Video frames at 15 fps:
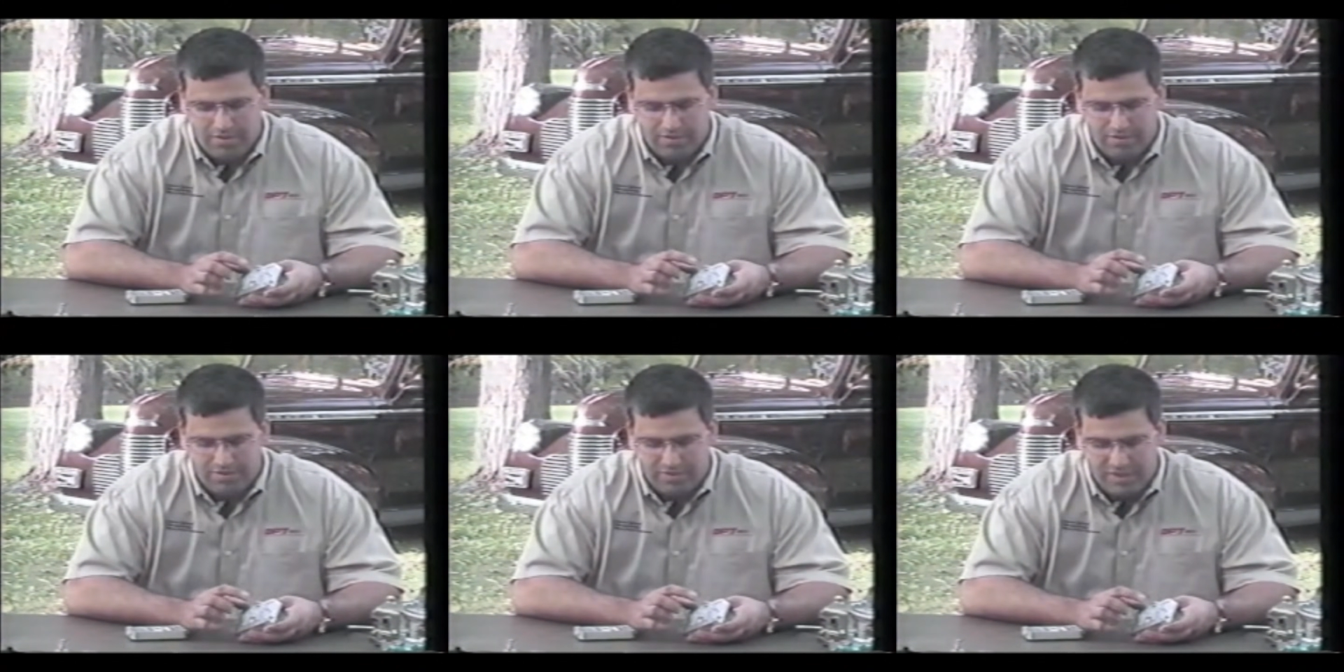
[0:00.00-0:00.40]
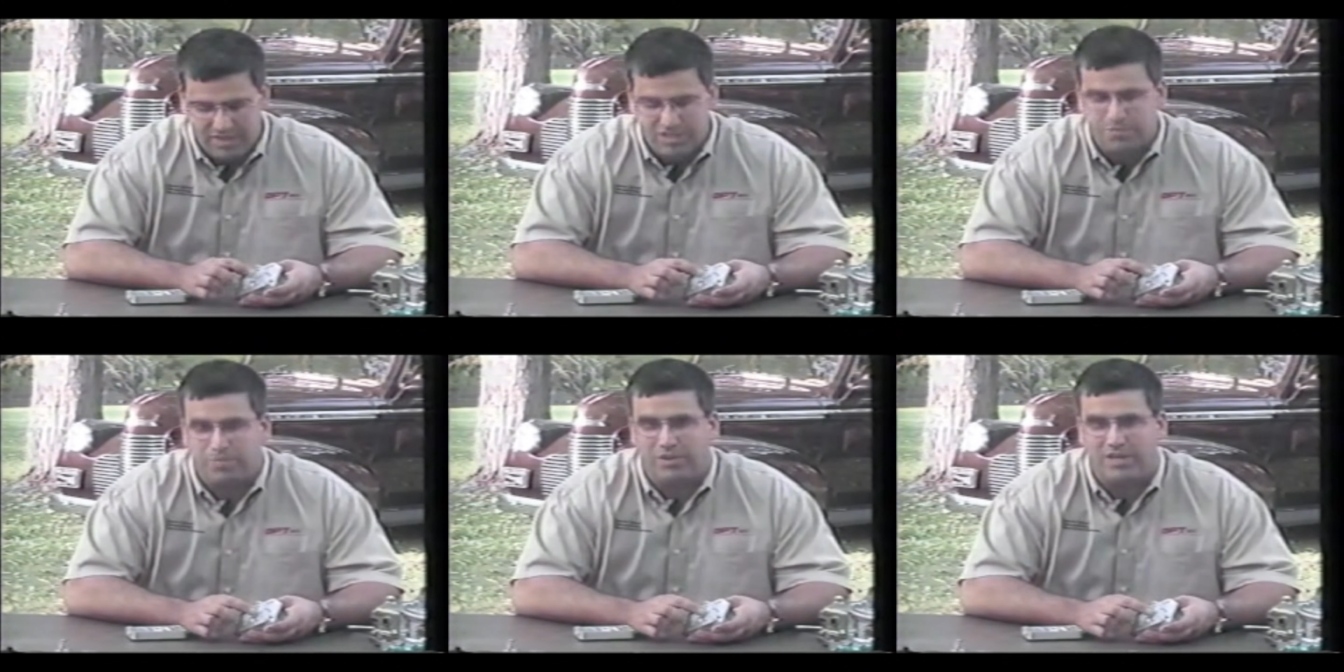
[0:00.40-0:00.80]
These
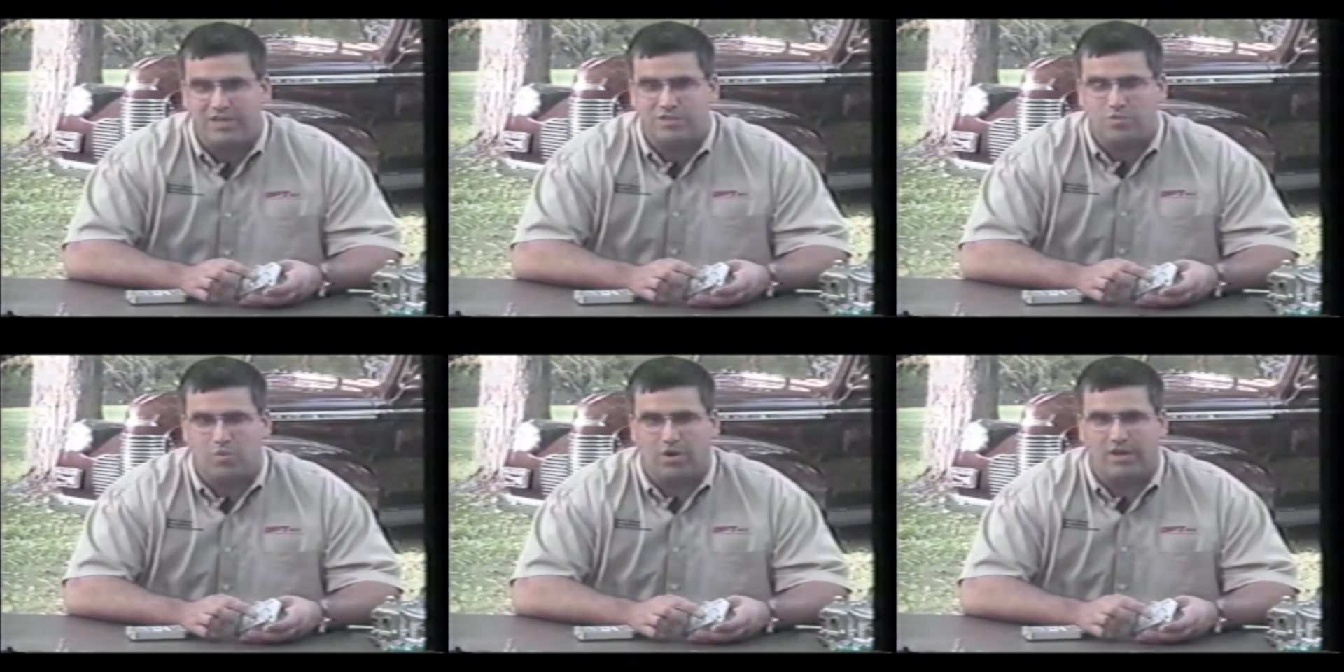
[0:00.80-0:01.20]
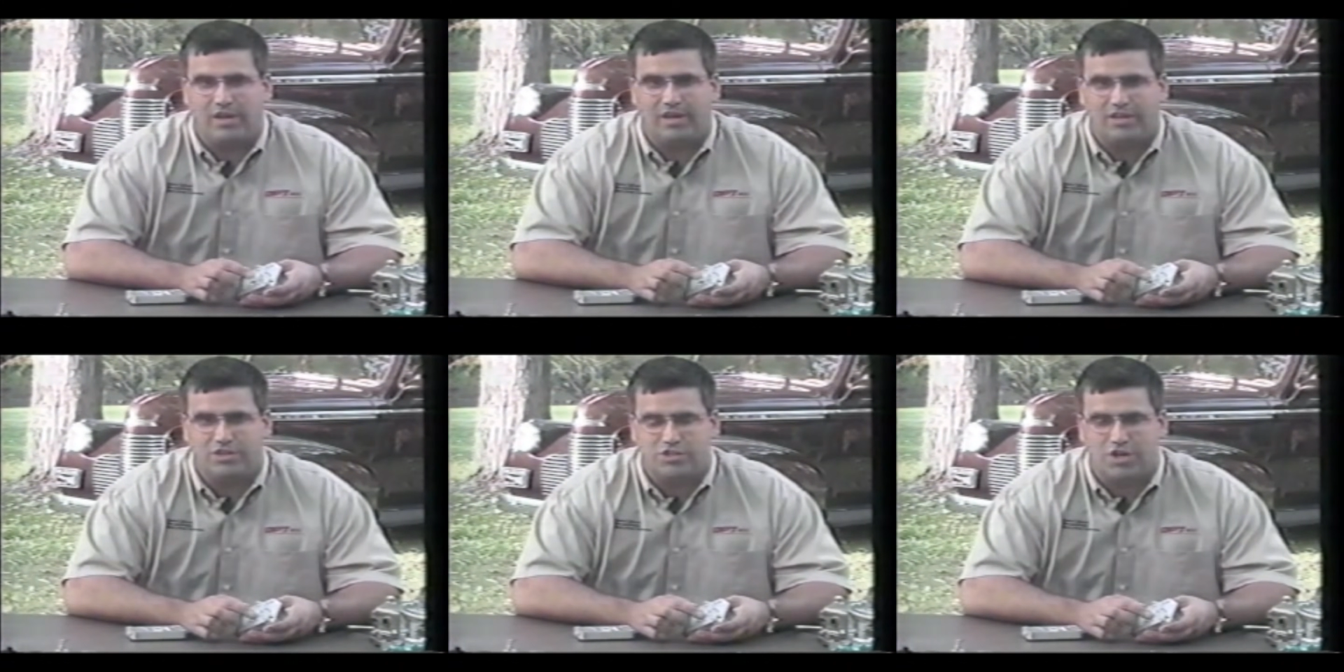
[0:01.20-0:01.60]
bleeds work in
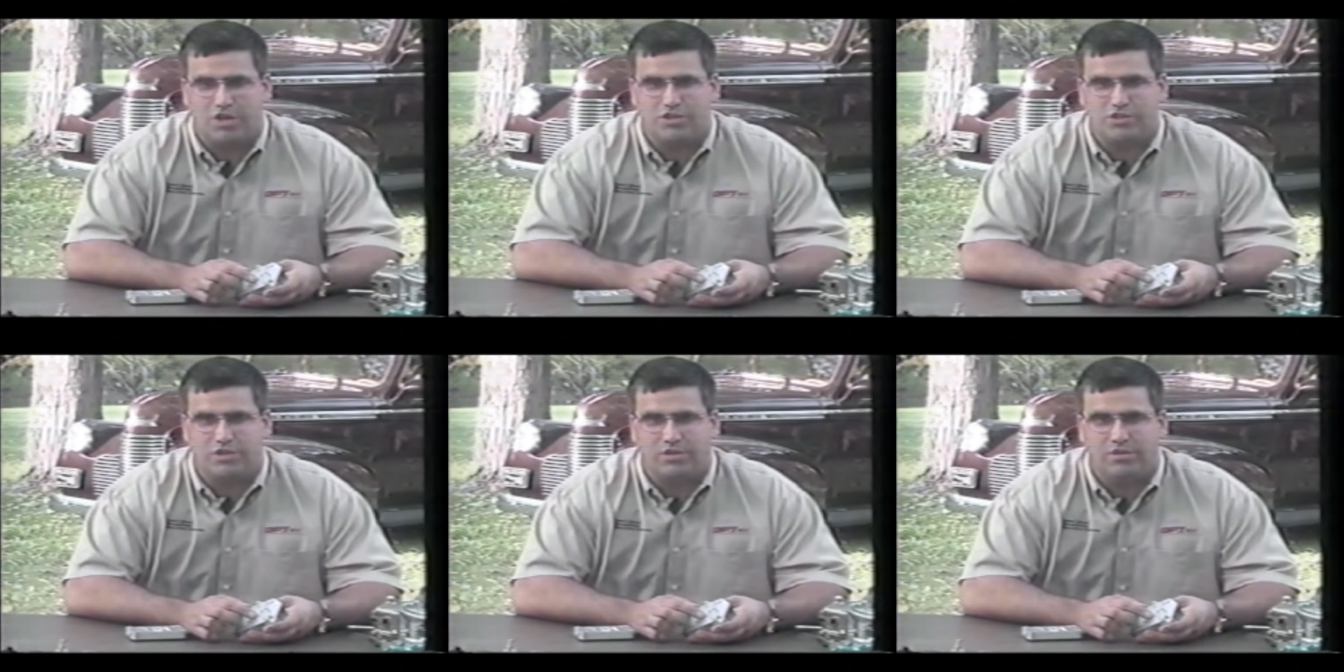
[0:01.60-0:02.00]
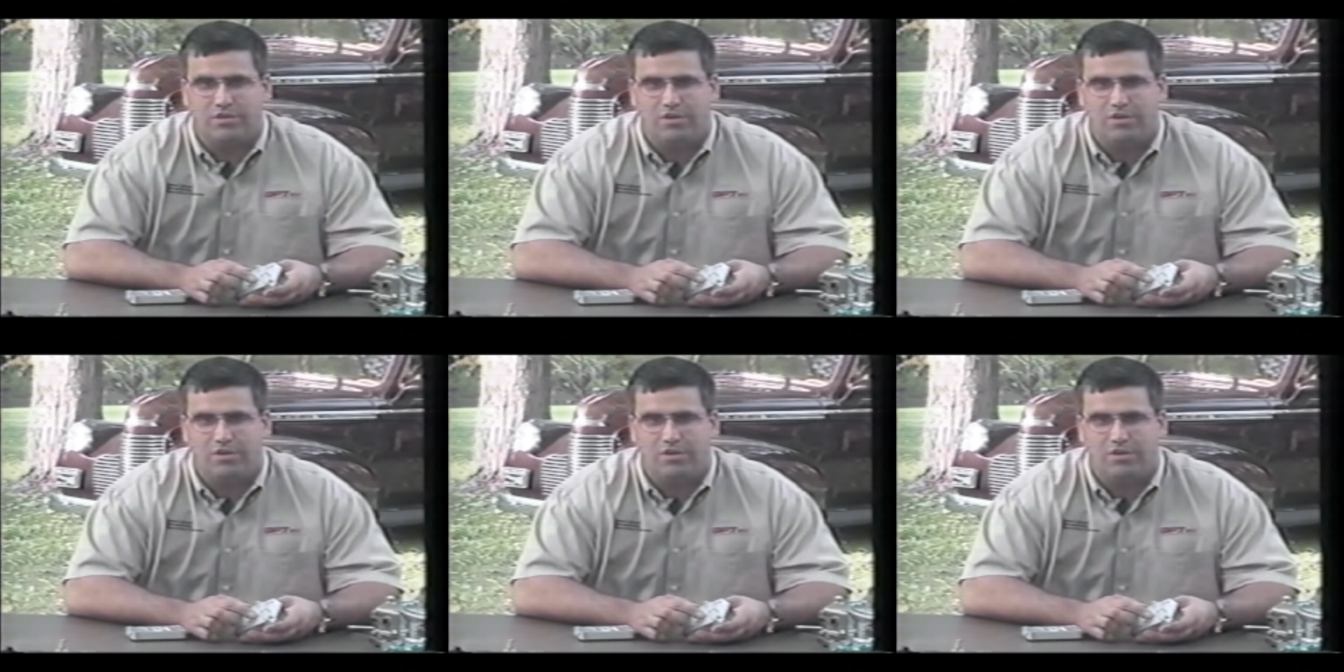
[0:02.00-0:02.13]
conjunction